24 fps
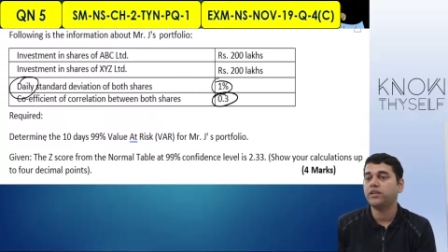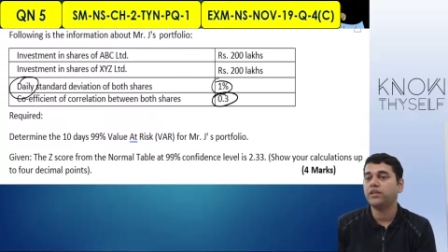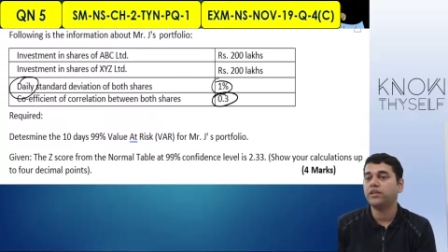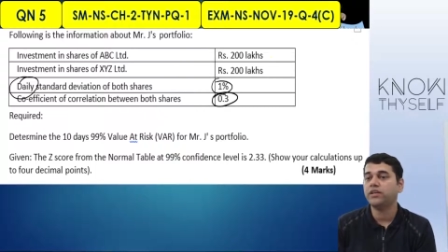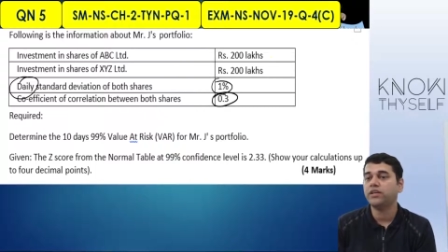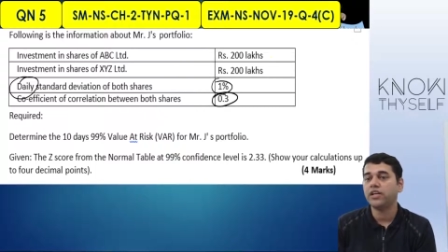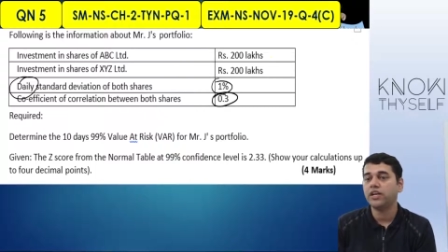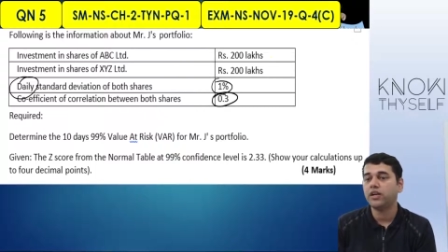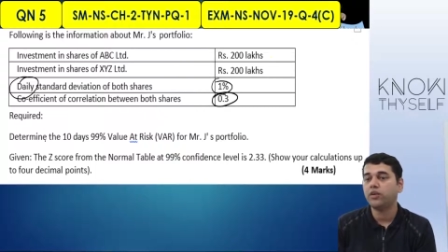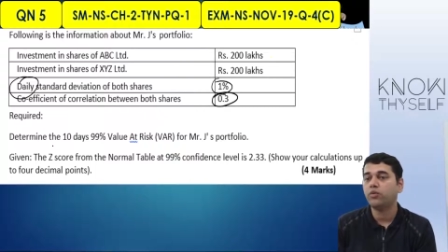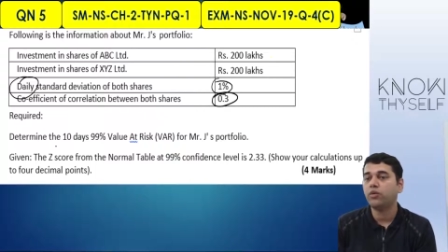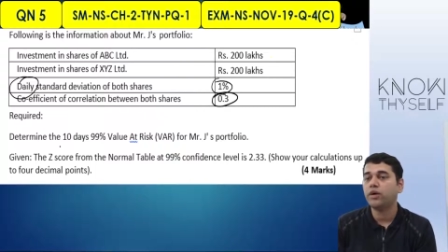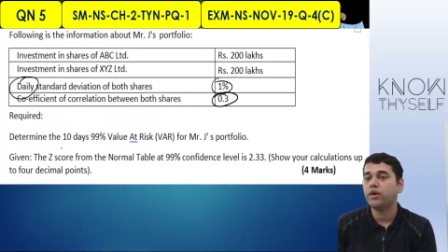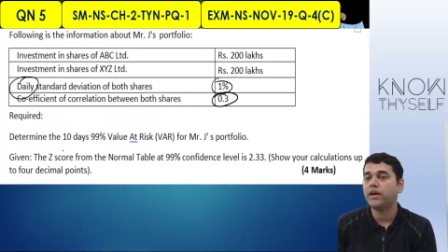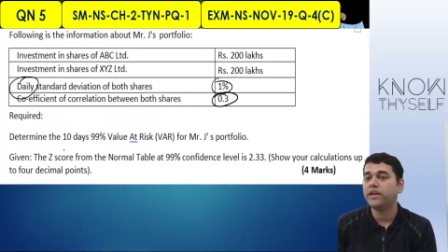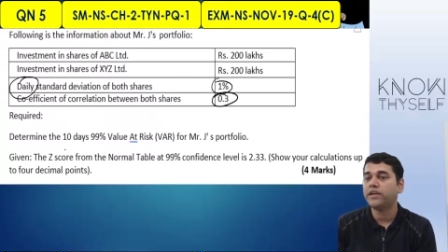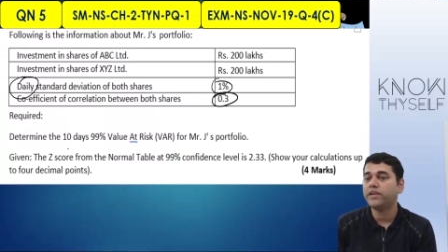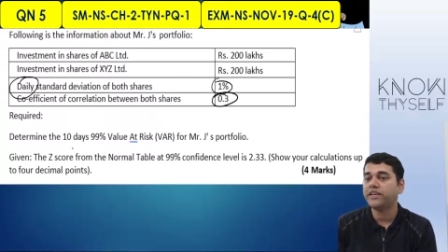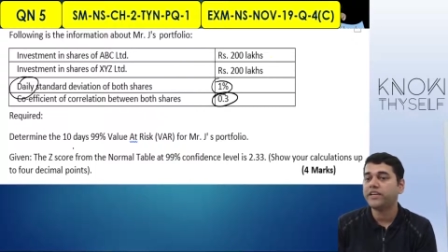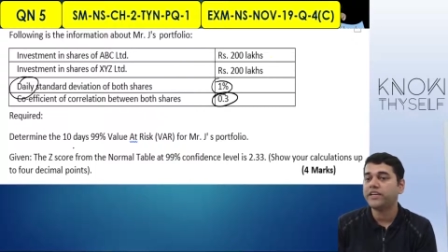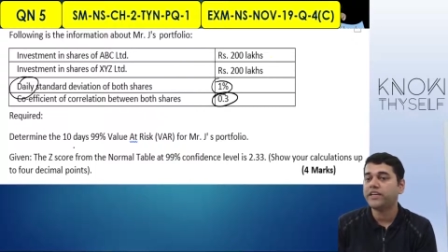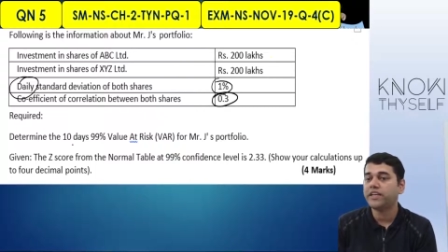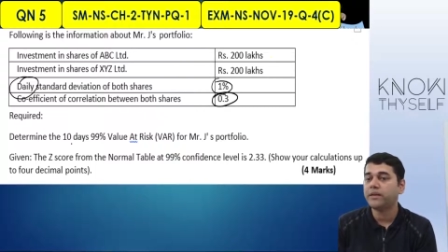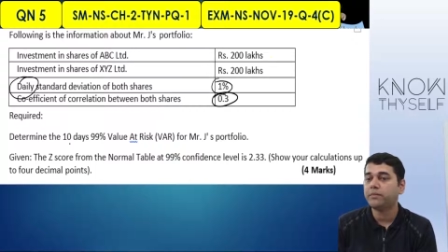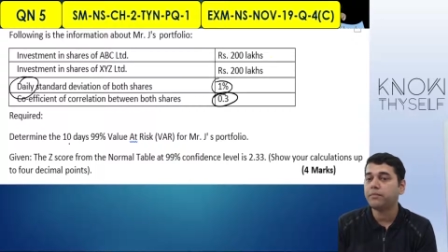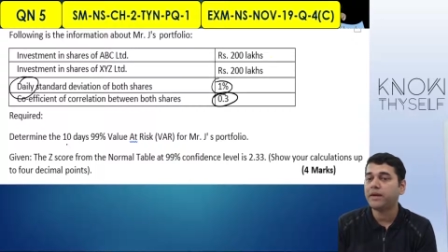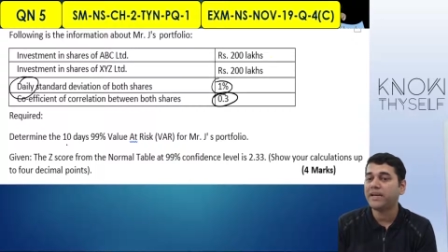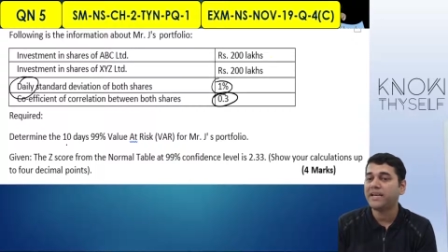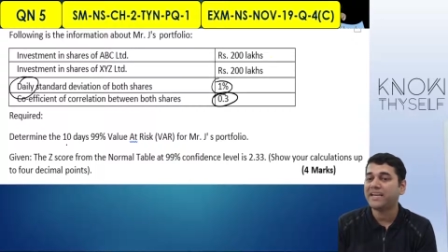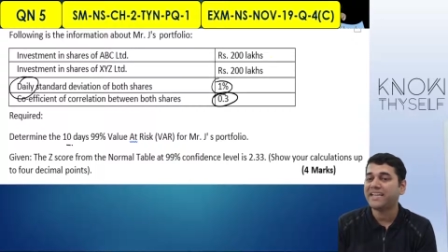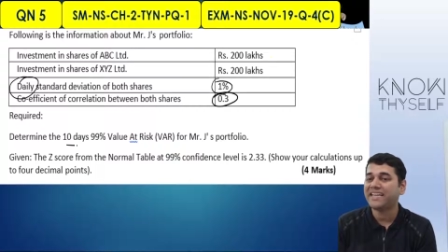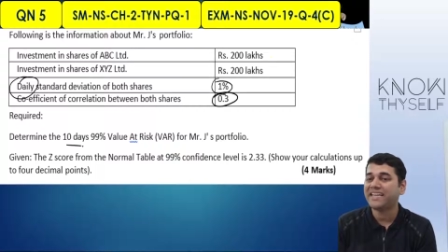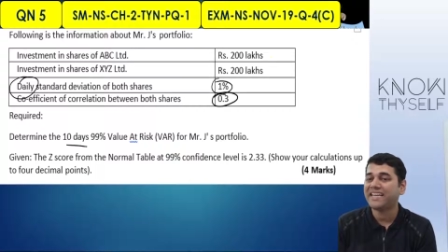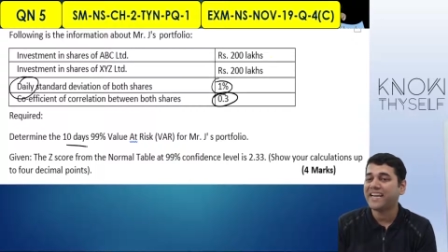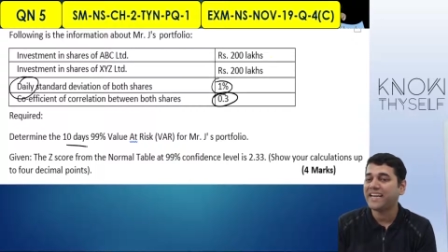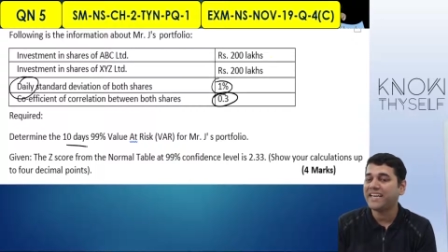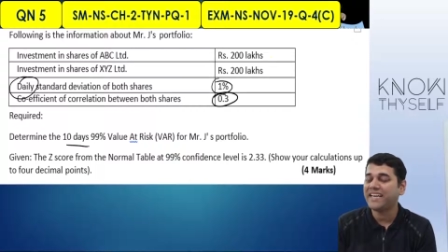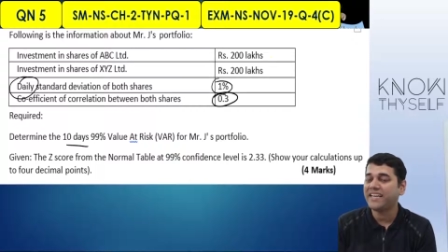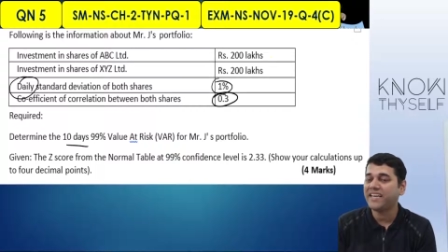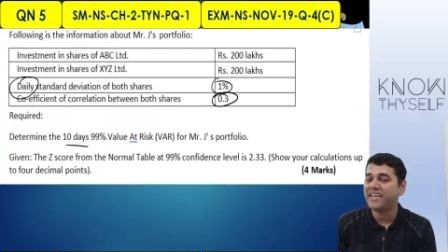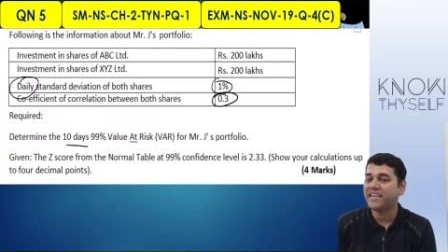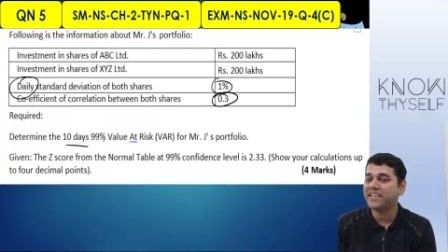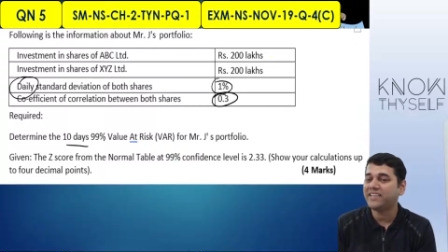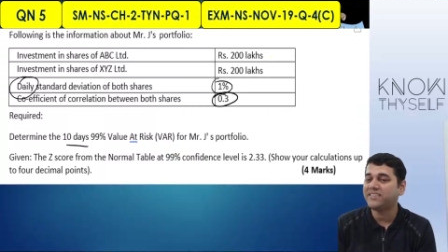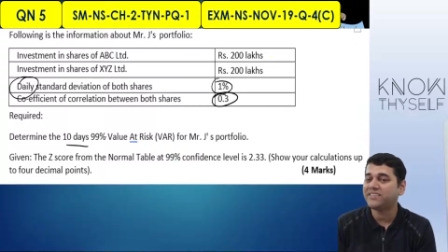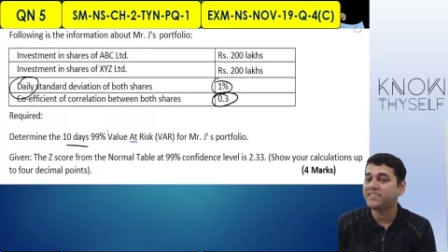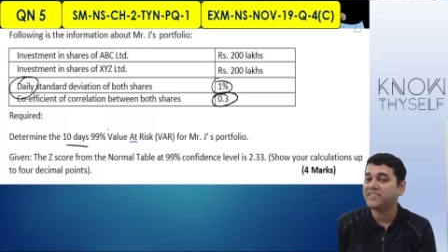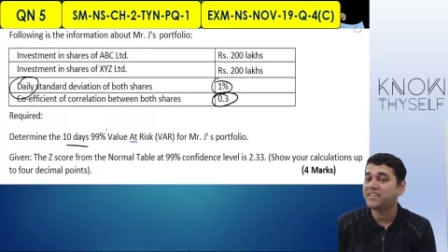required determine 10
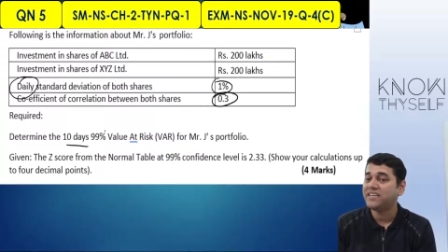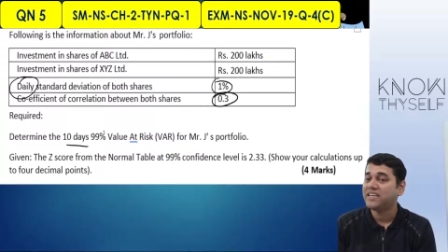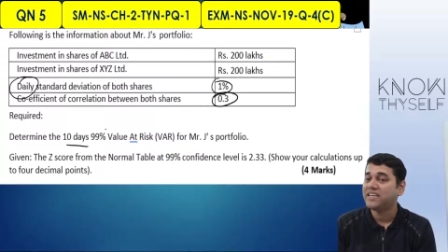days